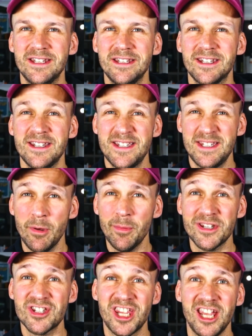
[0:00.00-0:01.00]
can seem a bit
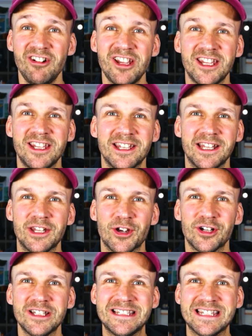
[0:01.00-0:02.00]
scary in the
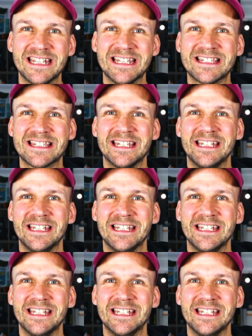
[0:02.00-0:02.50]
early days.